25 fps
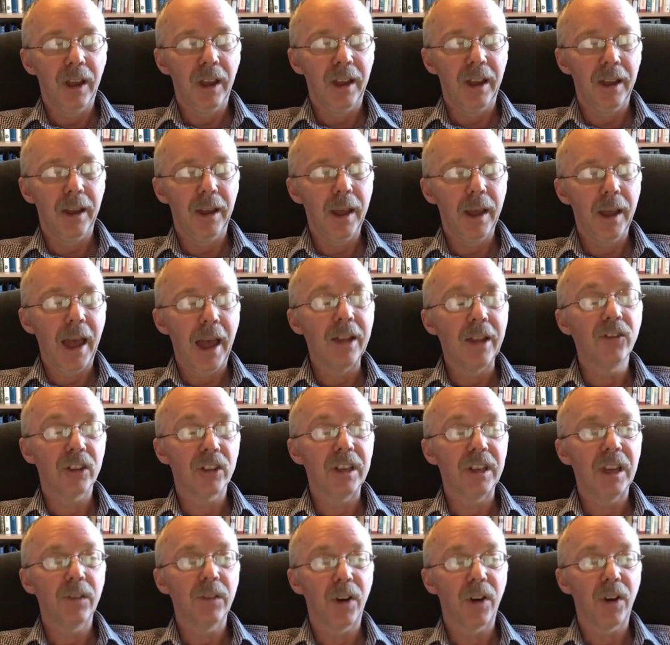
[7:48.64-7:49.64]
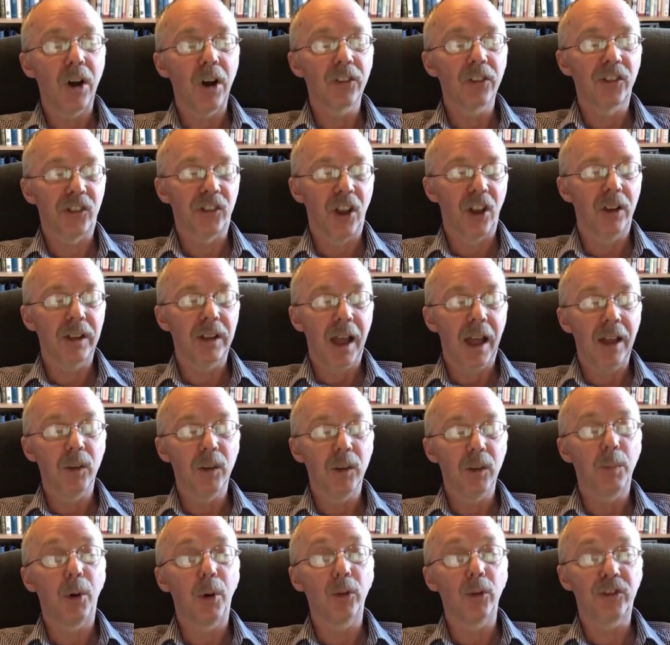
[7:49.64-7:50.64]
engineer Vincent
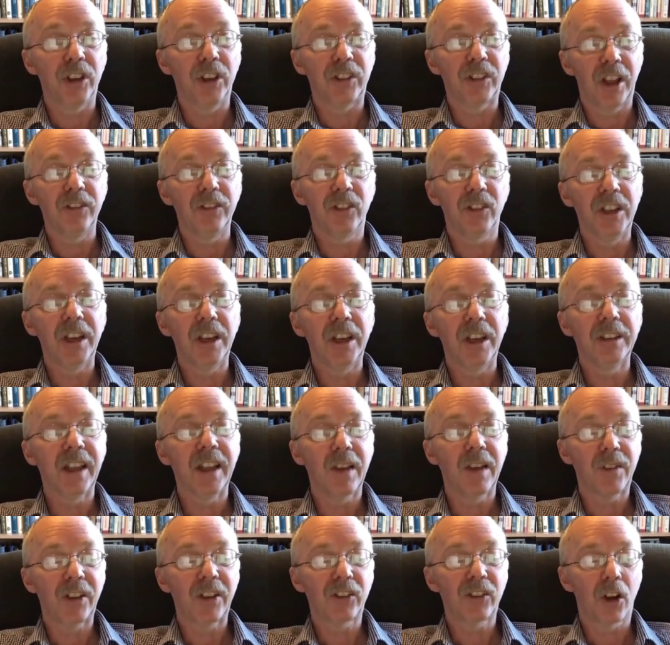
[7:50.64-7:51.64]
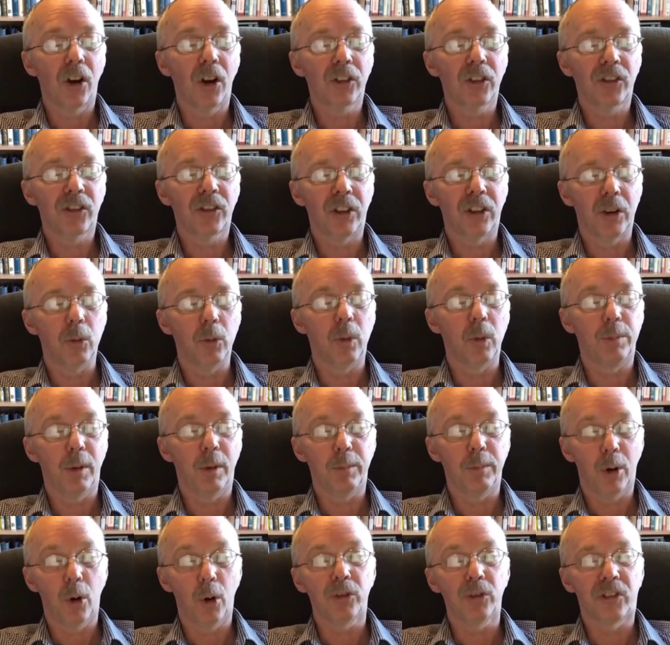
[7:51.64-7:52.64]
and the Portuguese engineer Neves Costa were
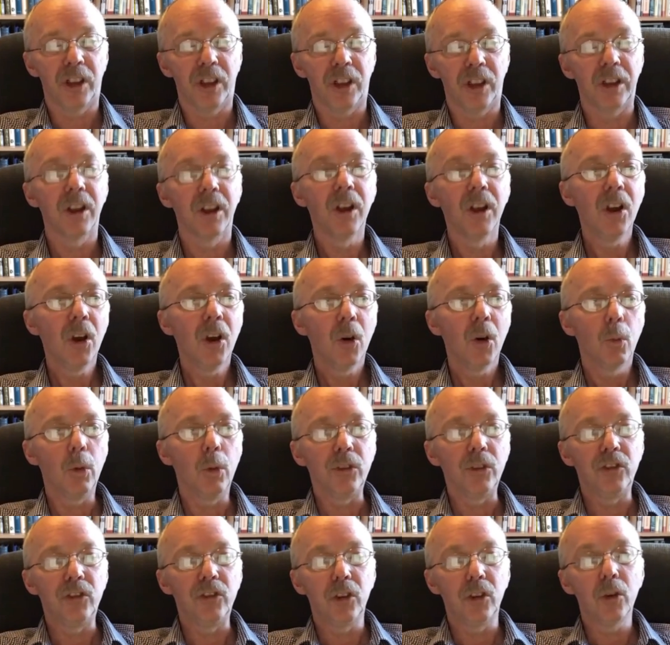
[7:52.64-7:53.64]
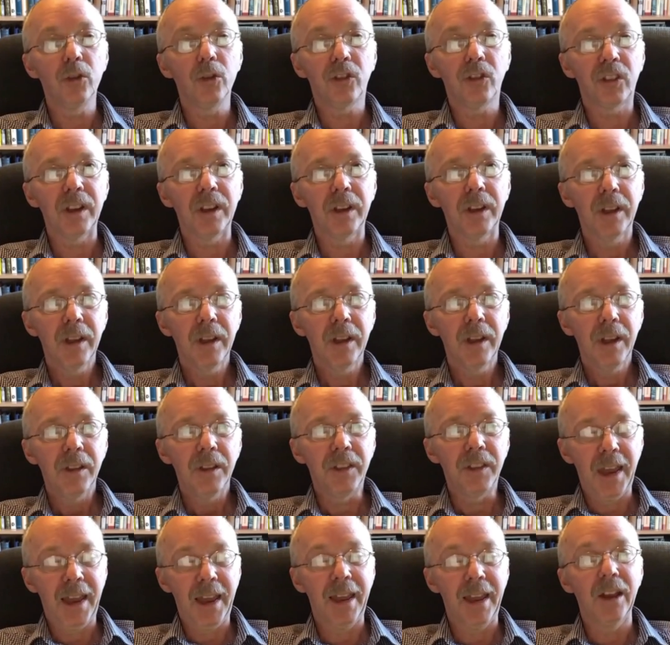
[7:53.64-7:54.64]
proposing was using
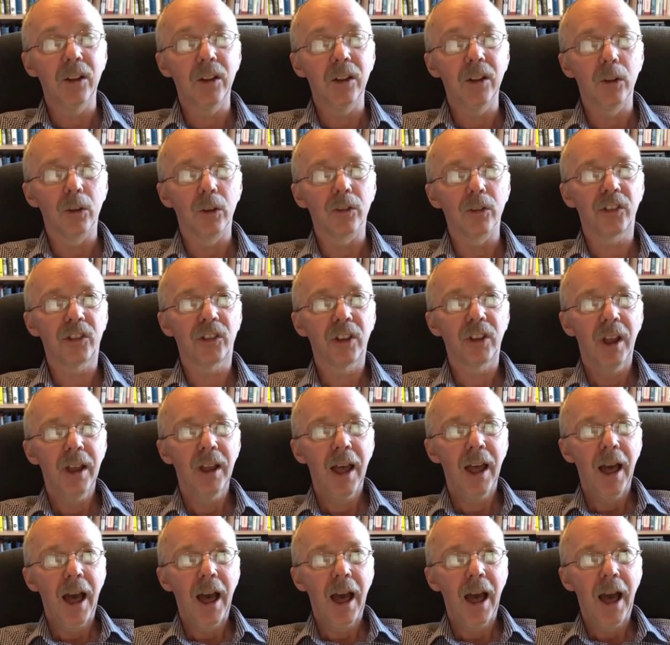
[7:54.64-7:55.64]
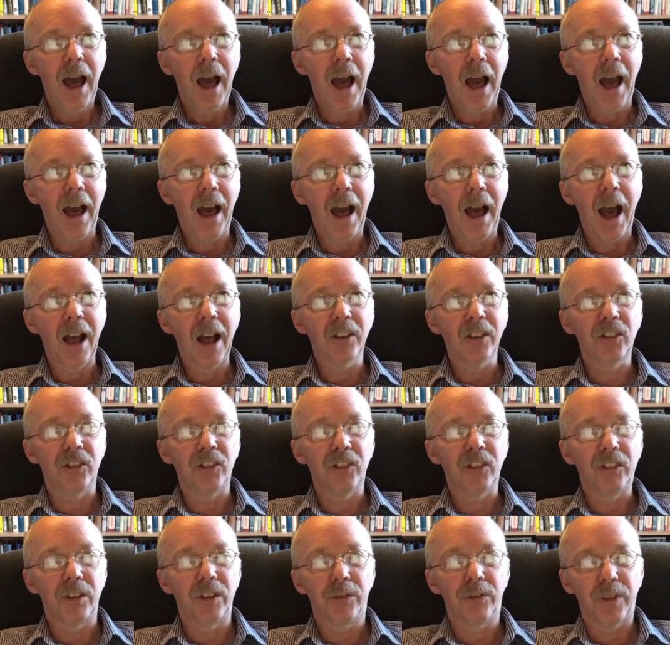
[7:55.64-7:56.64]
the hills
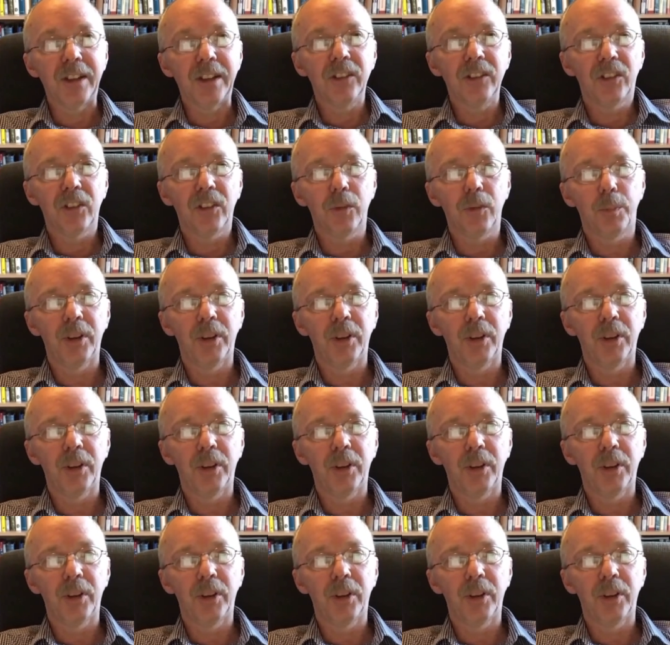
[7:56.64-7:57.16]
as defensive